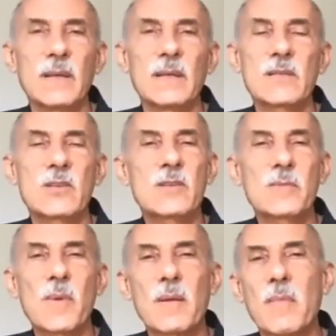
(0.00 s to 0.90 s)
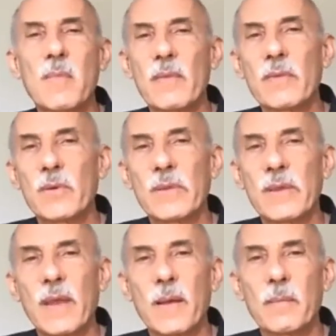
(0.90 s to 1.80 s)
She spent a month with
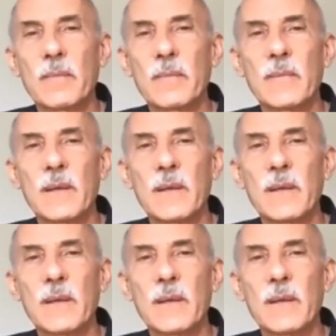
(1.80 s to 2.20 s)
them